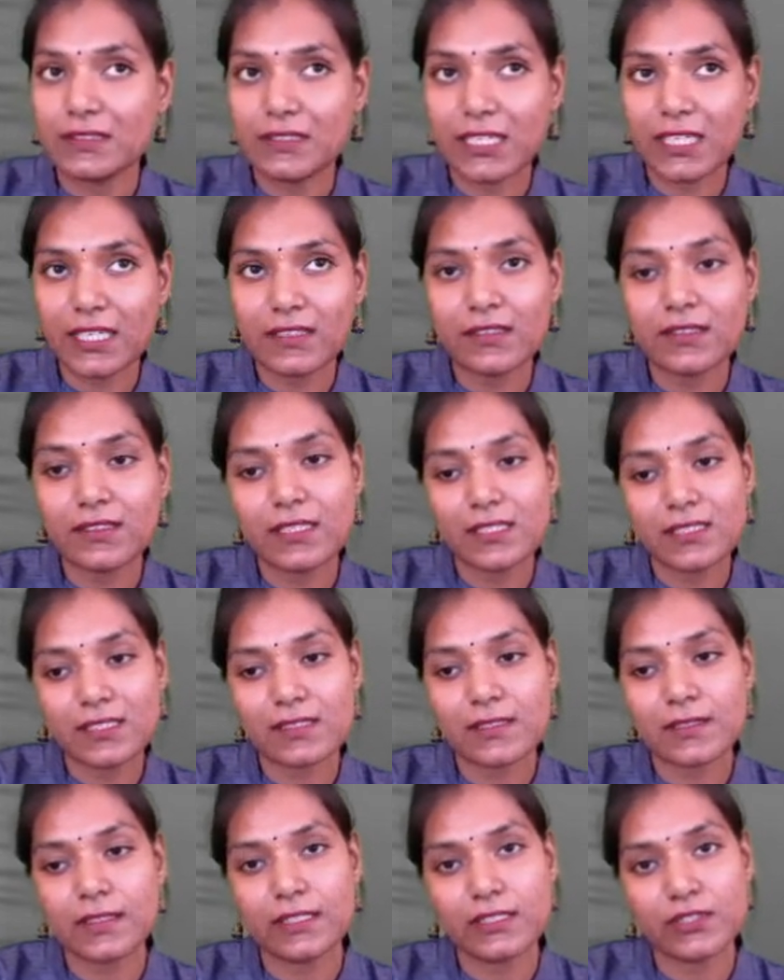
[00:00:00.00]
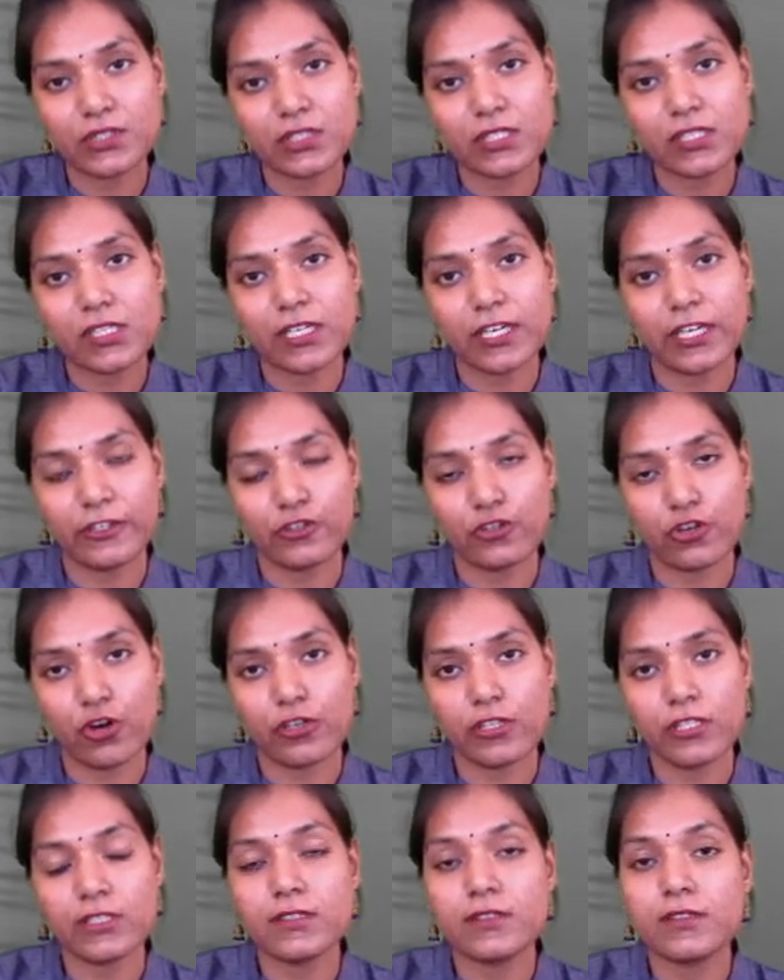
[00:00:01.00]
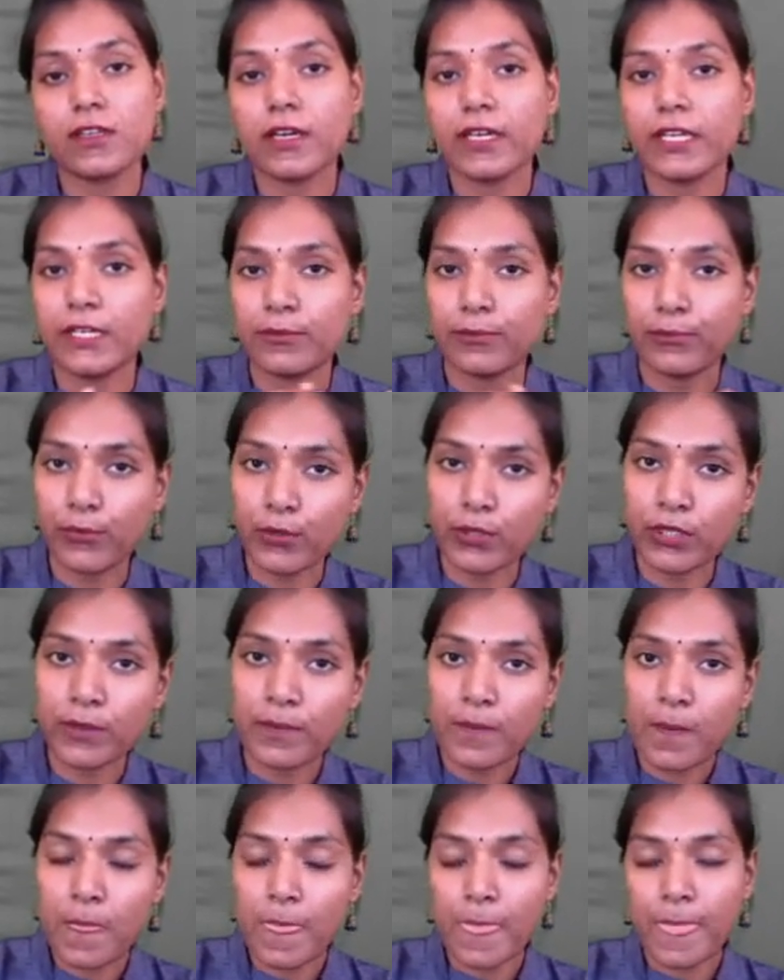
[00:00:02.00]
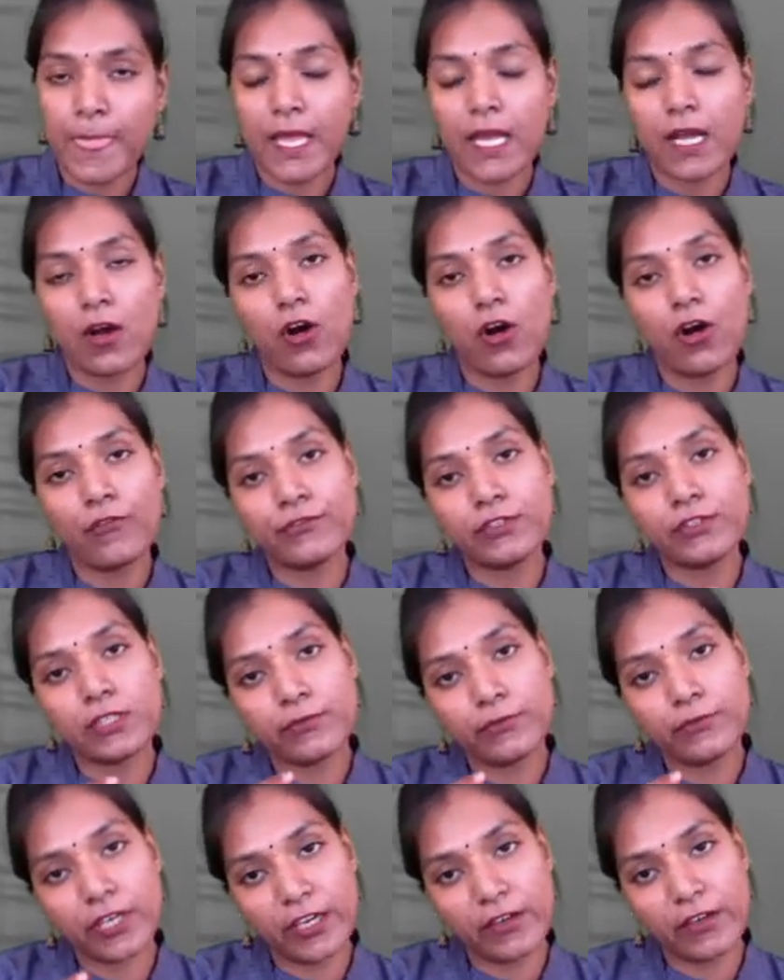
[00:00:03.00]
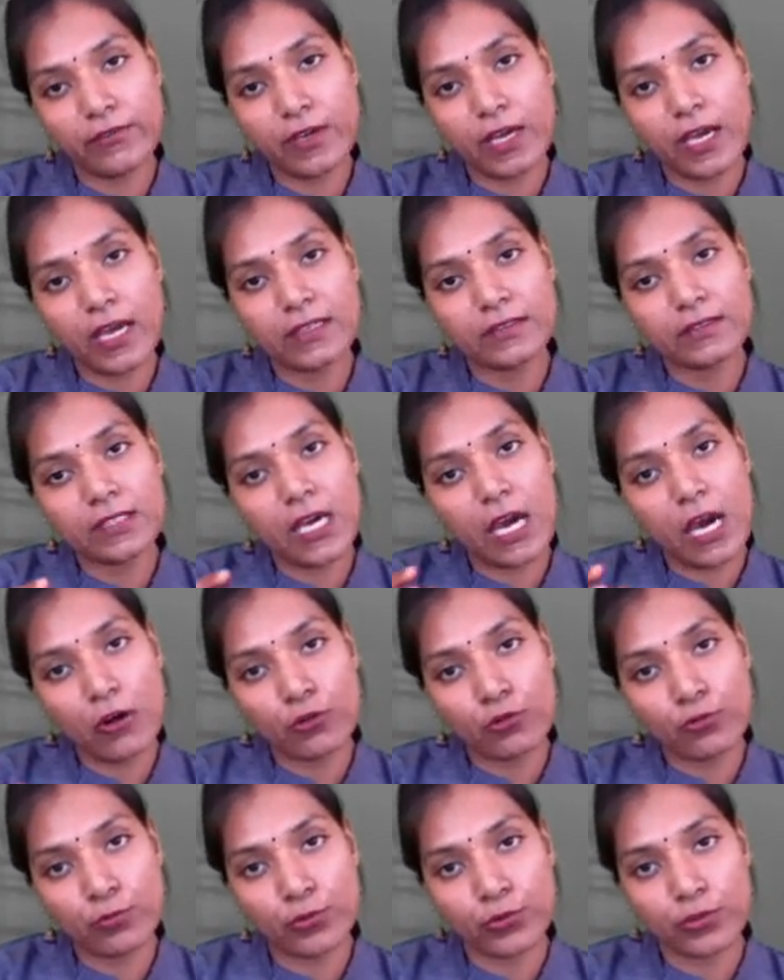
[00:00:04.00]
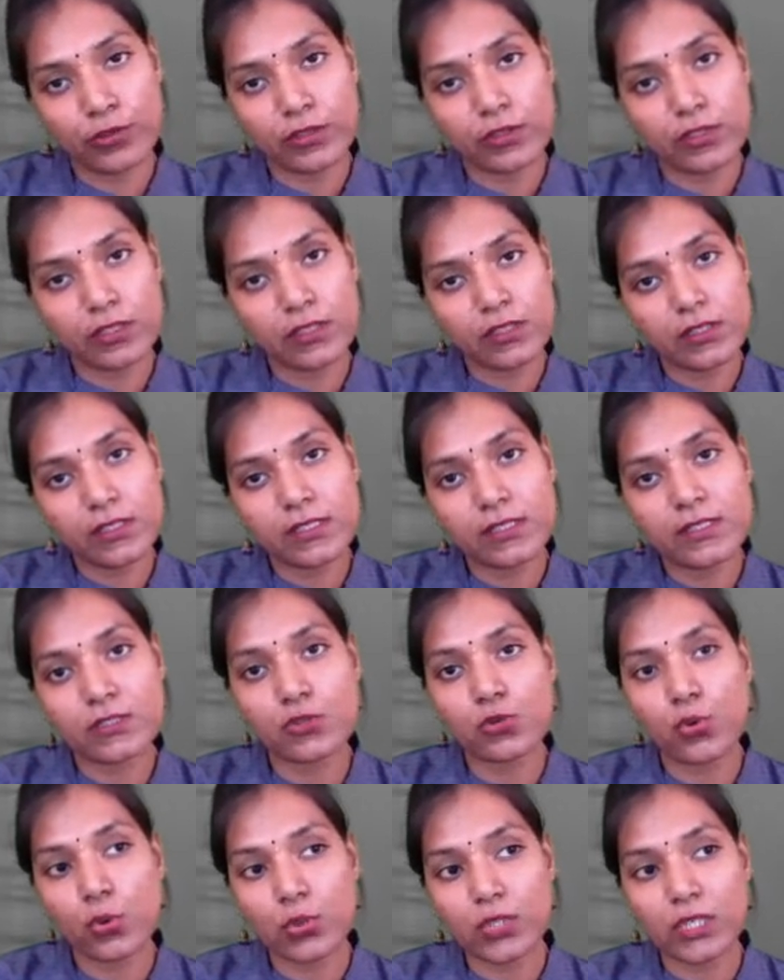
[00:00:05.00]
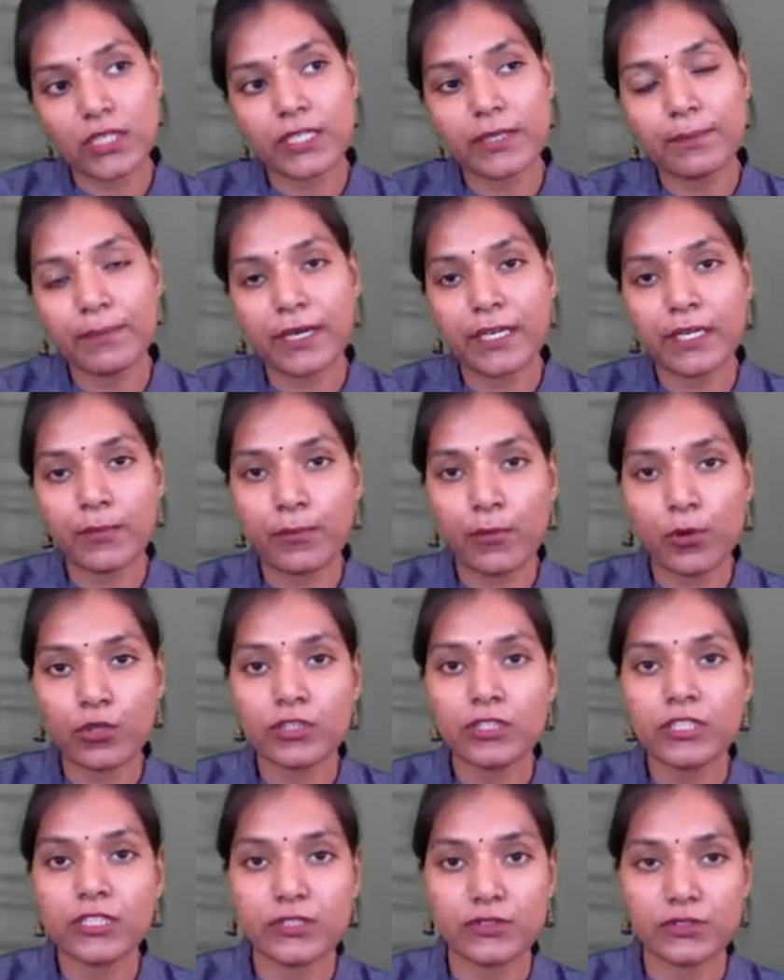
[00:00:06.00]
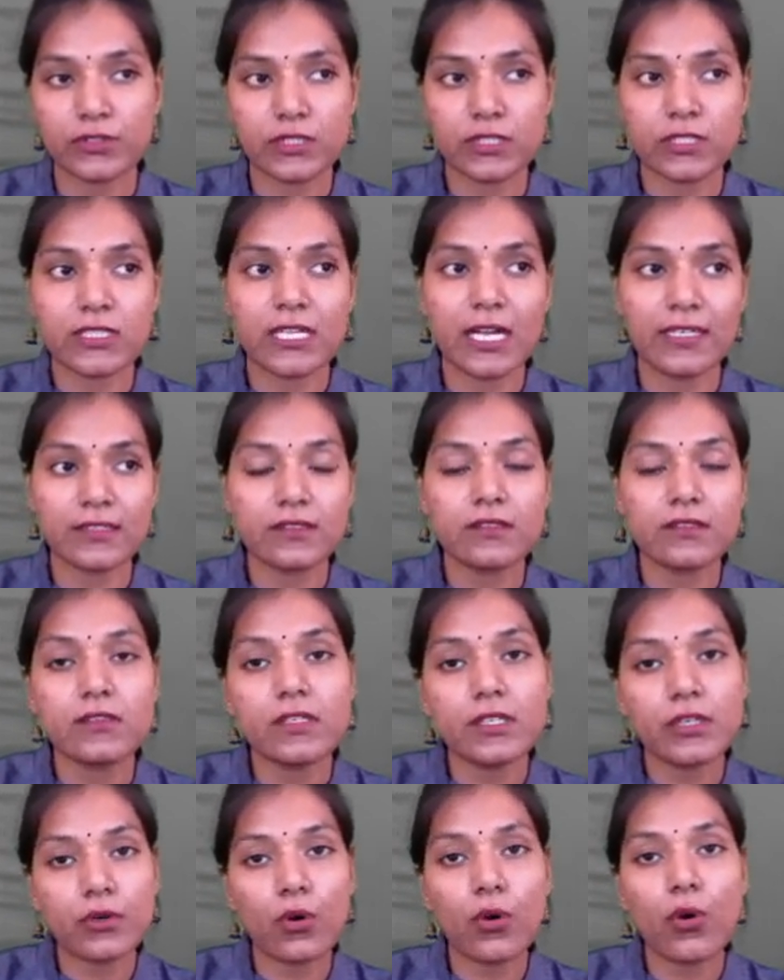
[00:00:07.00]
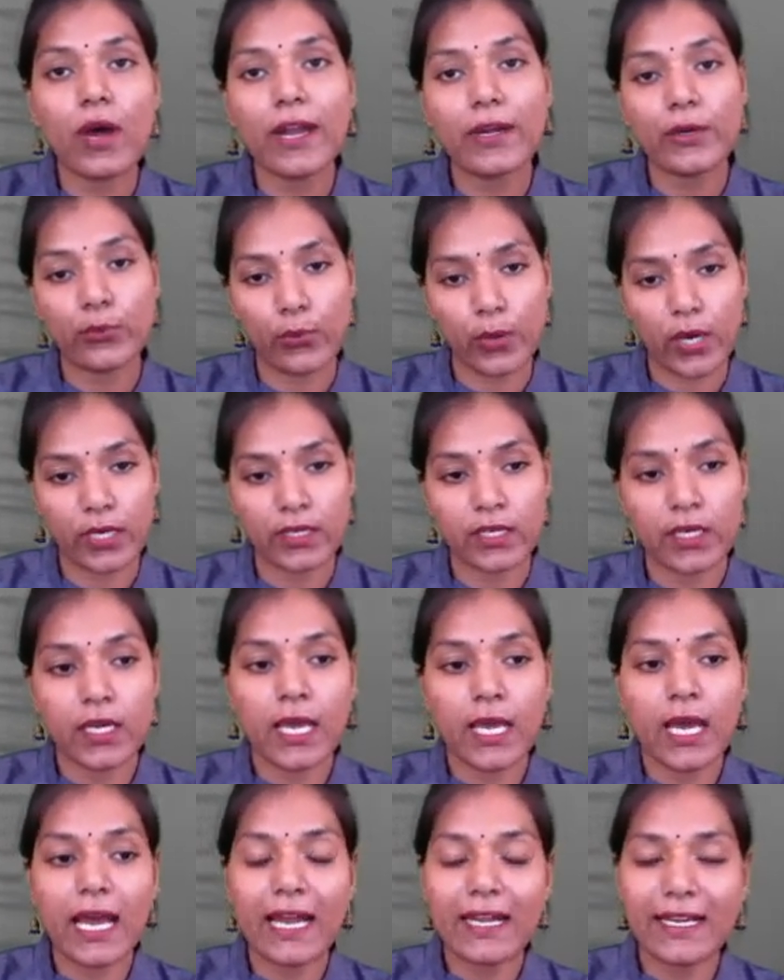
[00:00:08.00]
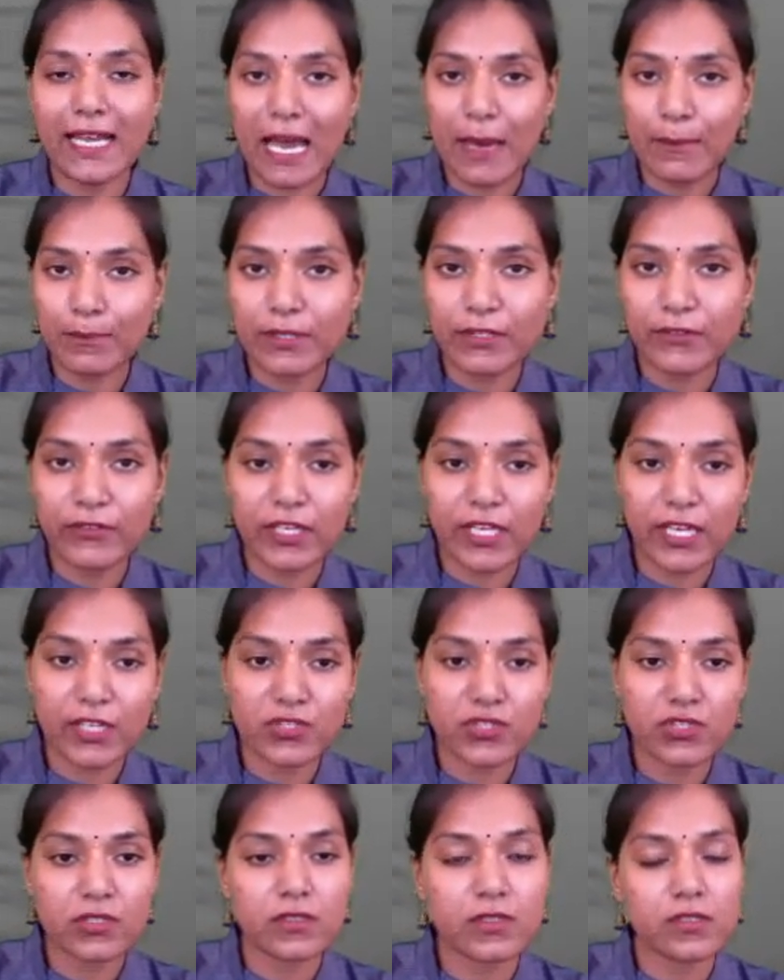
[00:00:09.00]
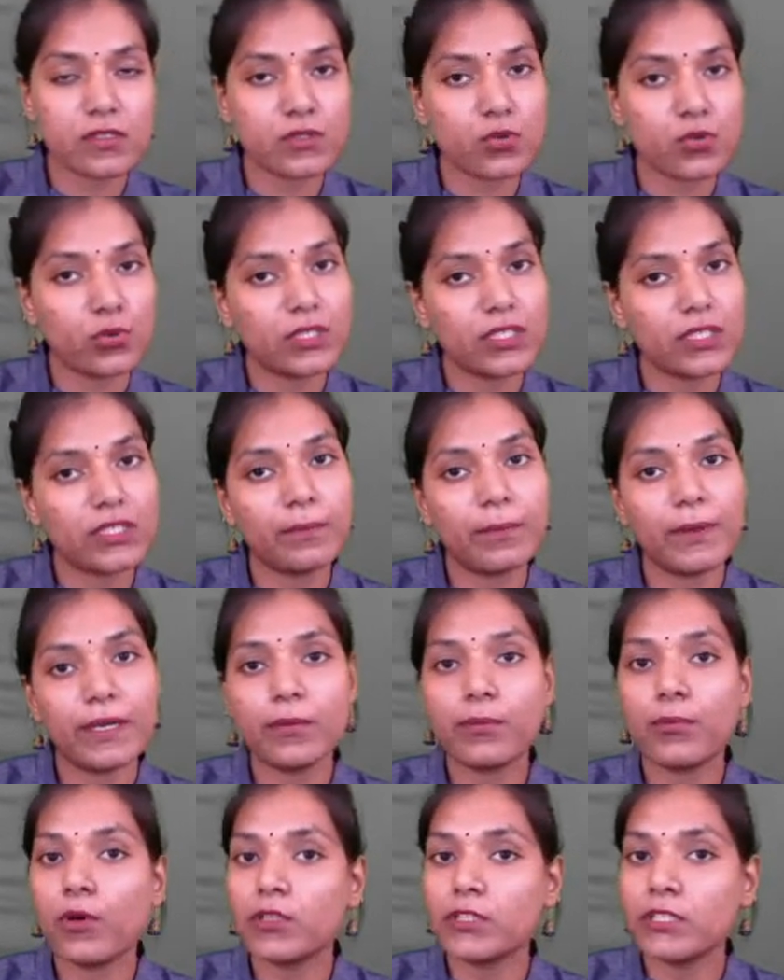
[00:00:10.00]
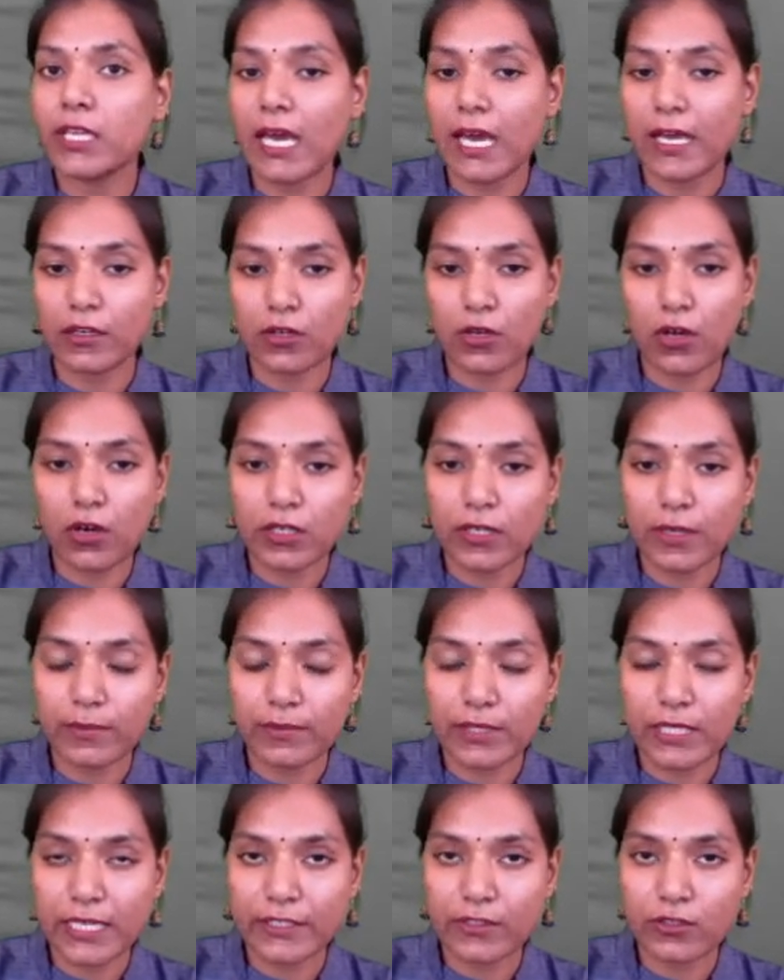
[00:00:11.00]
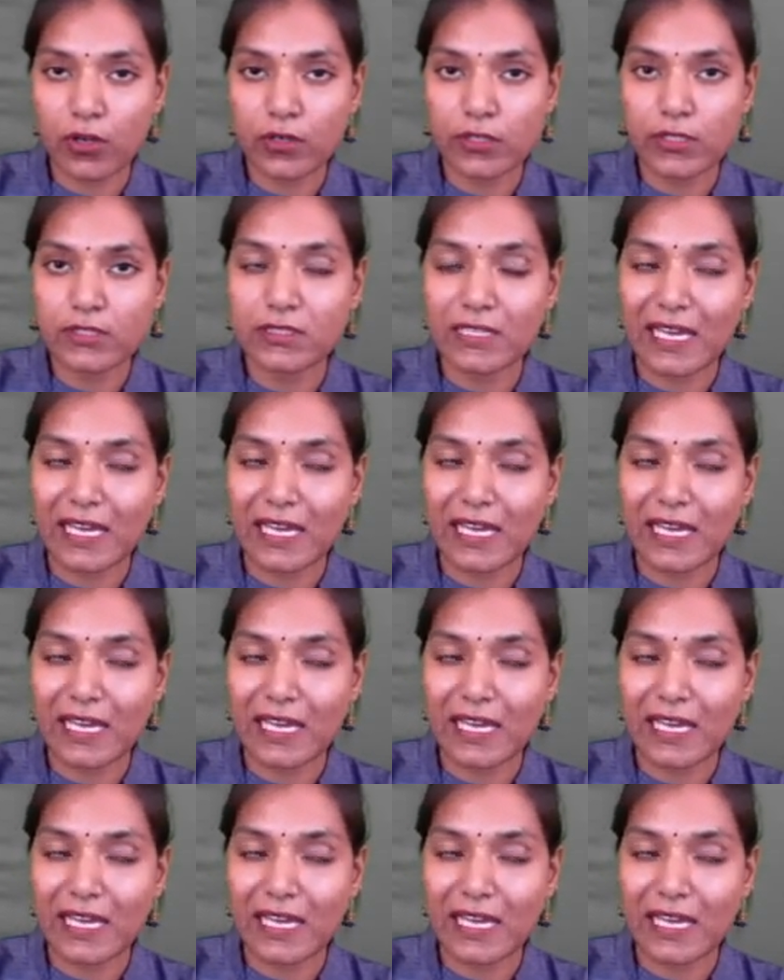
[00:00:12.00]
In this digital electronics, the input of the wave and the output is totally depend upon the digits, that is 0 and 1, and amplification is totally depend upon the analog electronics.